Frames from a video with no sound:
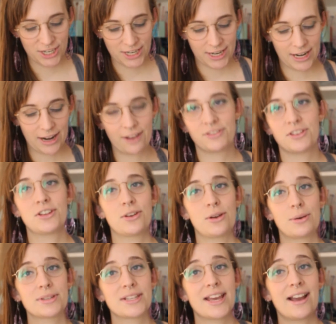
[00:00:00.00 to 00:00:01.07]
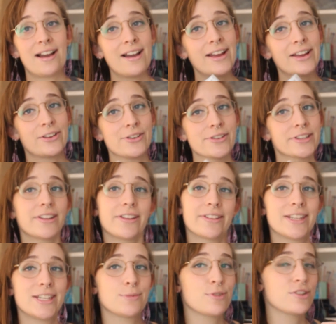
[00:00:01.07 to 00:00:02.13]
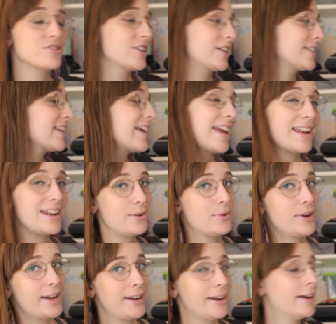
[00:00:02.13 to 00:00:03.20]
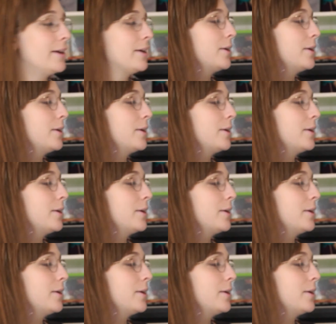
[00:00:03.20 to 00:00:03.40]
knitting I have to do, I was like, I can't start these projects anyway